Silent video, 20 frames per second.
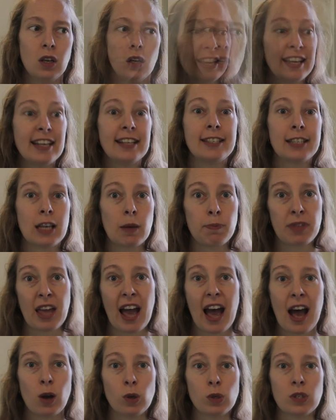heats up the
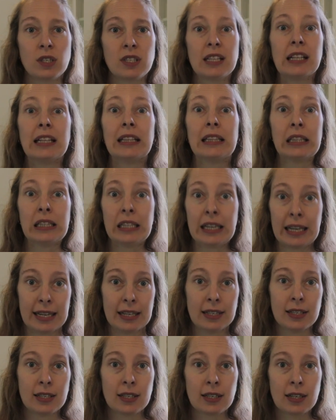house the
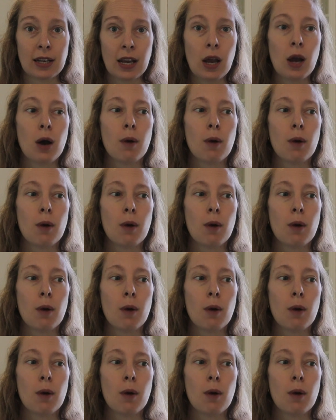least.